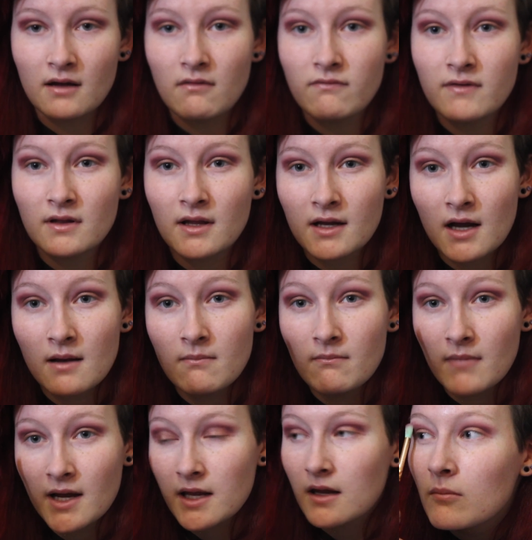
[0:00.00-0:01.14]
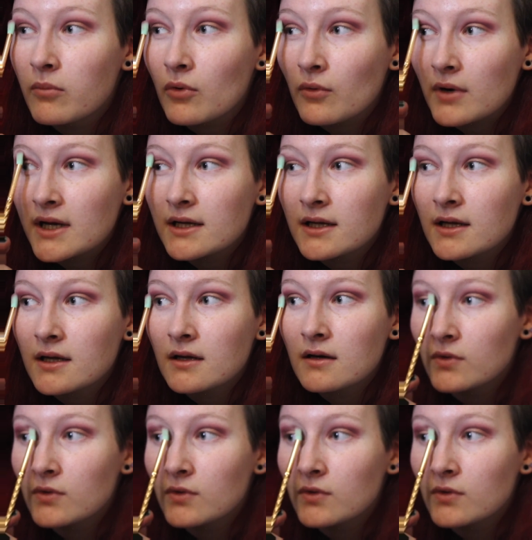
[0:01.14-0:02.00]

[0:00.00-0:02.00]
I feel like I might break it,